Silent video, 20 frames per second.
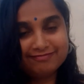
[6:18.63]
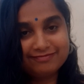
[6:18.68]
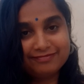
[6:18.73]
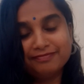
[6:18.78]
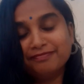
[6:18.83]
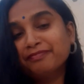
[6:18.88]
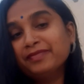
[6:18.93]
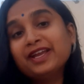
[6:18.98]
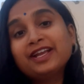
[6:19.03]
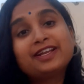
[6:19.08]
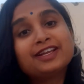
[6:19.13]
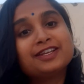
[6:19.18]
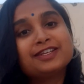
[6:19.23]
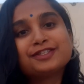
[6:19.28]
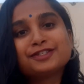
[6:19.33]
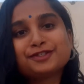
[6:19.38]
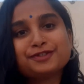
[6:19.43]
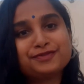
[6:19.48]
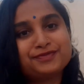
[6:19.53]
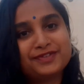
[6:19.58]
Make a
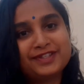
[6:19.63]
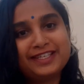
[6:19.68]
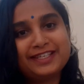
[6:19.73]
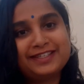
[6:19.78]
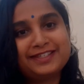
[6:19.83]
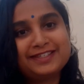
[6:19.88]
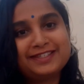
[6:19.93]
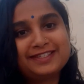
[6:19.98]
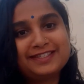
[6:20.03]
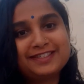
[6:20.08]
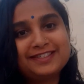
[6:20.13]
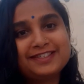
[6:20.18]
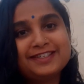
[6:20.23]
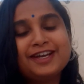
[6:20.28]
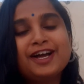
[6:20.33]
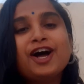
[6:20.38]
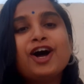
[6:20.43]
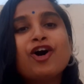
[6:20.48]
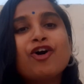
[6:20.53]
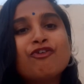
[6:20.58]
list of things,
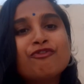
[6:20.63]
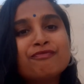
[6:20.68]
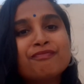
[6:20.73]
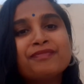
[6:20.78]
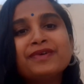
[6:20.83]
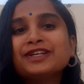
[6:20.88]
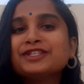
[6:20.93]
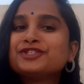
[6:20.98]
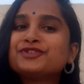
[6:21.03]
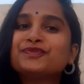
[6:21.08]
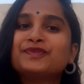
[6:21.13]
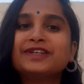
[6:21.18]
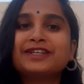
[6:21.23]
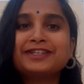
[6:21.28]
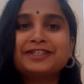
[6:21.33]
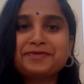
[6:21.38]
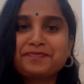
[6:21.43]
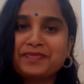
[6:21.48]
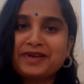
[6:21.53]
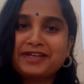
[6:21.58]
how much we are
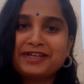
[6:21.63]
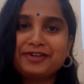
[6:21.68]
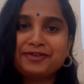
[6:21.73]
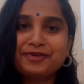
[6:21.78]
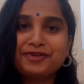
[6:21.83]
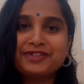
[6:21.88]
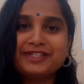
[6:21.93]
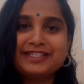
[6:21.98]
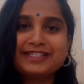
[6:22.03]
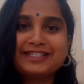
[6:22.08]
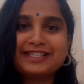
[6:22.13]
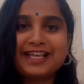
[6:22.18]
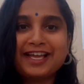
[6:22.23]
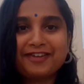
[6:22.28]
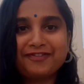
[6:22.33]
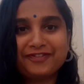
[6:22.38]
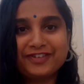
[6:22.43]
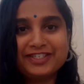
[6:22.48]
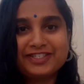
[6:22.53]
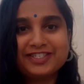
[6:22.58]
depending on this
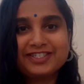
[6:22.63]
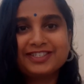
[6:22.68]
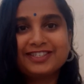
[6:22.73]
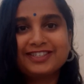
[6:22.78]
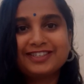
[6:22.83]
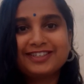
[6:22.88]
language.